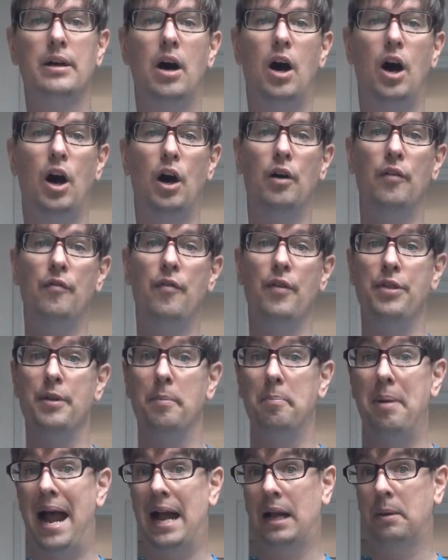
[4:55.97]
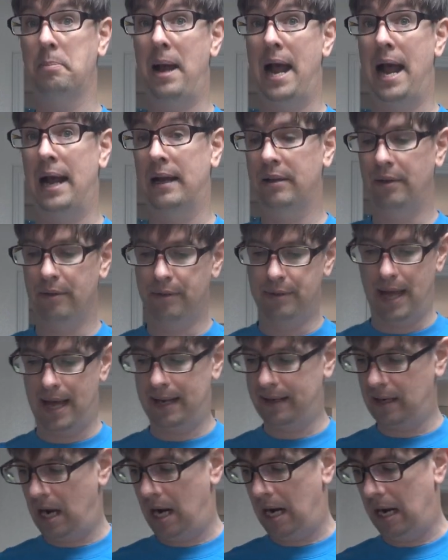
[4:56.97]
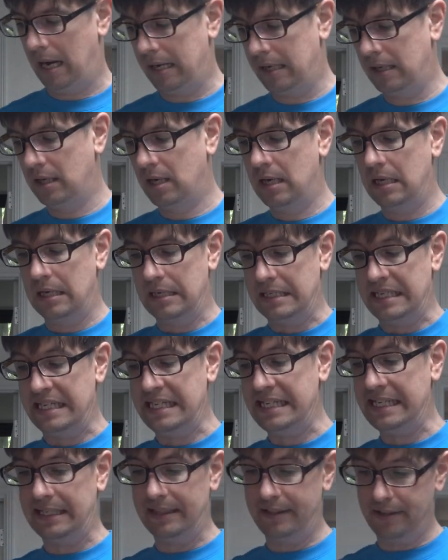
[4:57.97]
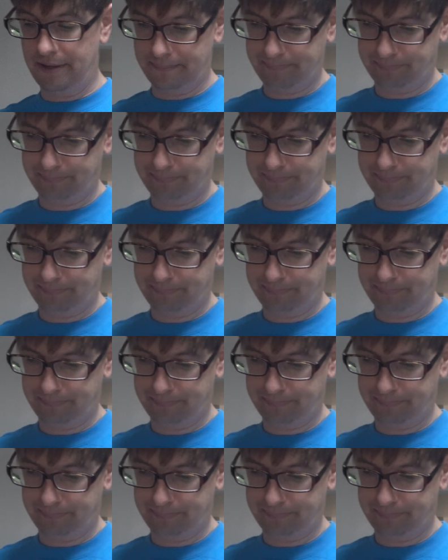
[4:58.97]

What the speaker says: of the backpack that I need.